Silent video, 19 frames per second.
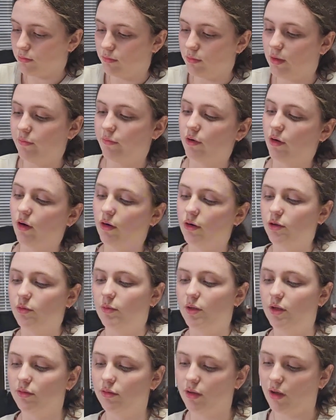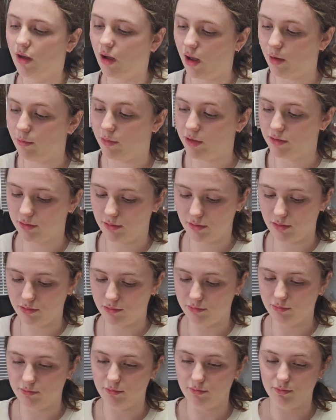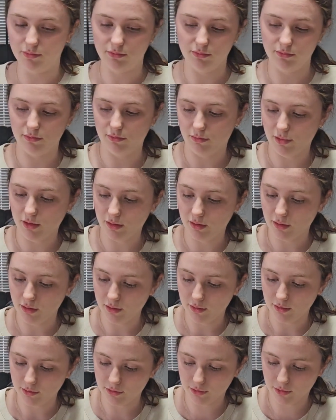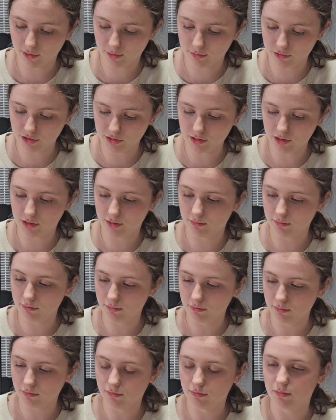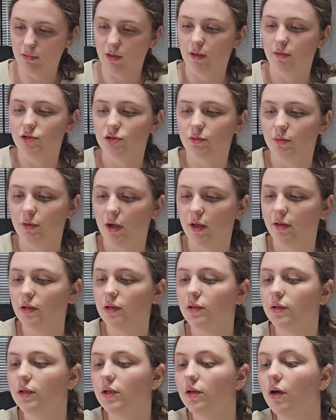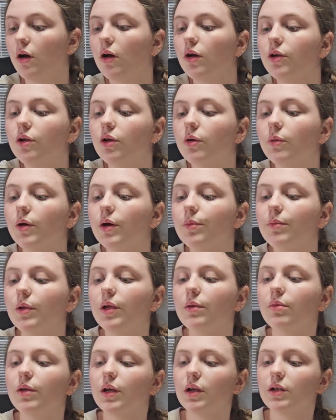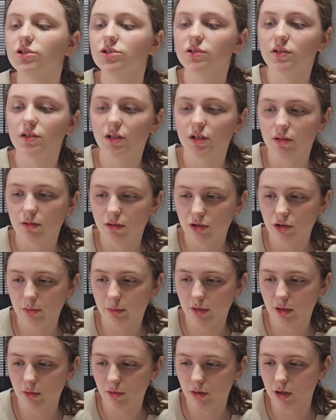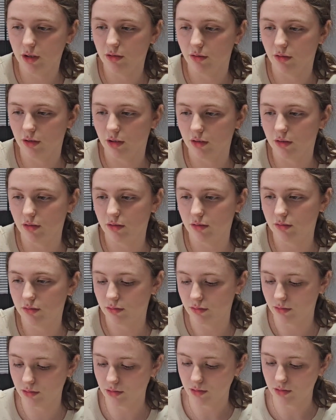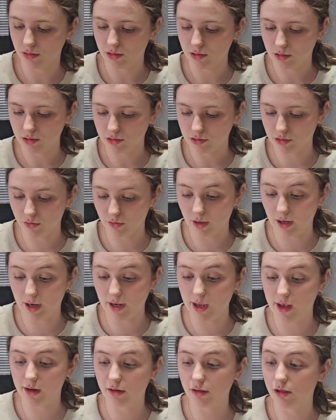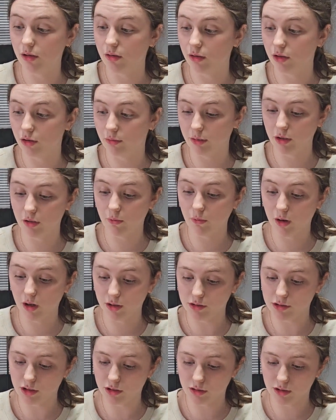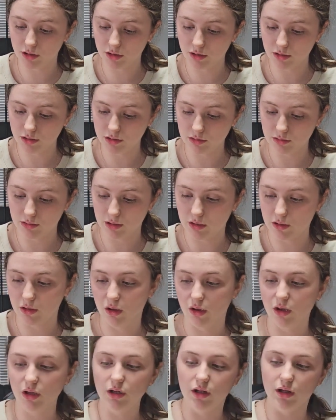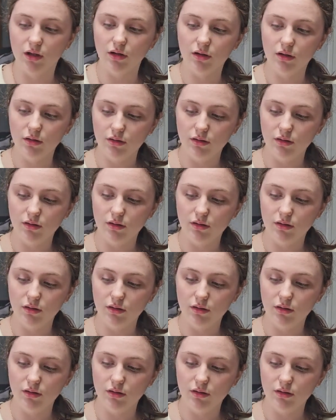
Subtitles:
Have an argument in the comments. So I'm just going to, I should probably, you know what, maybe I just need a little bit of water on it. So I added a little bit of water to this. That's all I did.